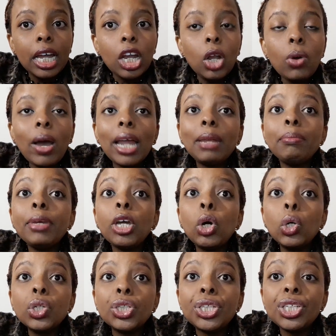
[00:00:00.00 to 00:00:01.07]
lo and
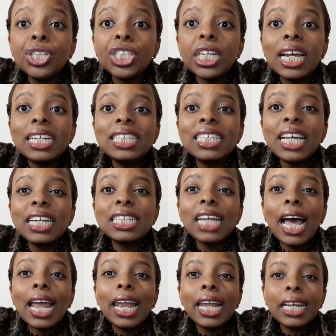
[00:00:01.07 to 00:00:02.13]
behold, she had sent
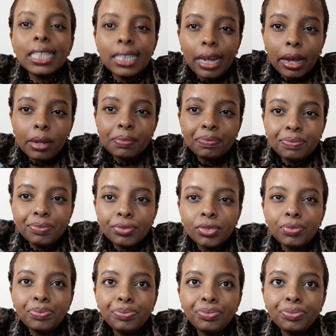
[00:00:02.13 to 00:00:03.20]
a letter
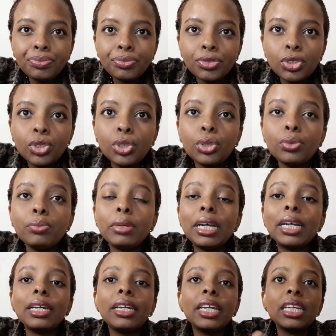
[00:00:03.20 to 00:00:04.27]
to
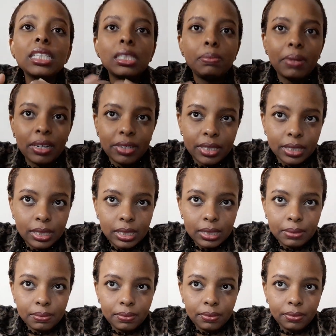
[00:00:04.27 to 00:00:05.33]
my guest
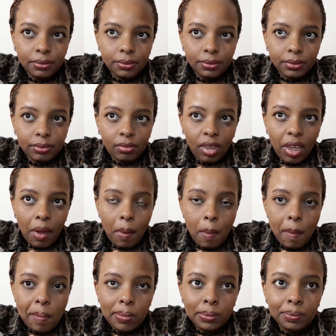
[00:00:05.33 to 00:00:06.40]
parents. Yeah.
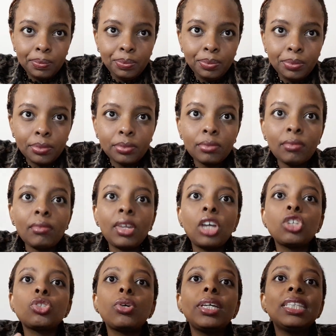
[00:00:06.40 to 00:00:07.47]

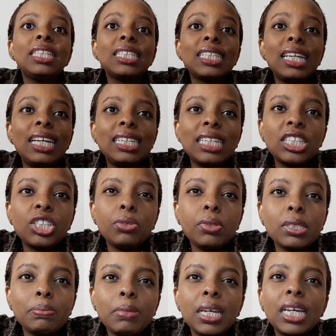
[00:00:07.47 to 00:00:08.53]
So in this letter, she
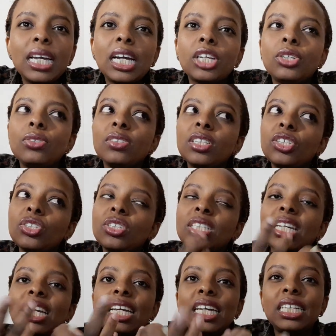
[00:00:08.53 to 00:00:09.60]
was making
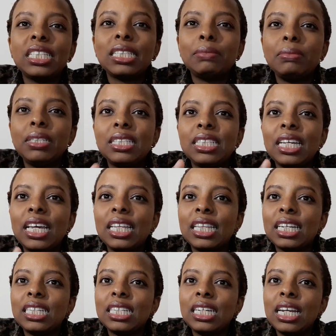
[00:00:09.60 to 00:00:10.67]
accusations against me, saying
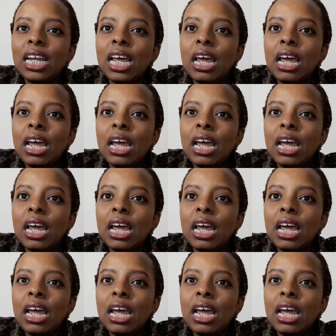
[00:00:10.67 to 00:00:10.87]
that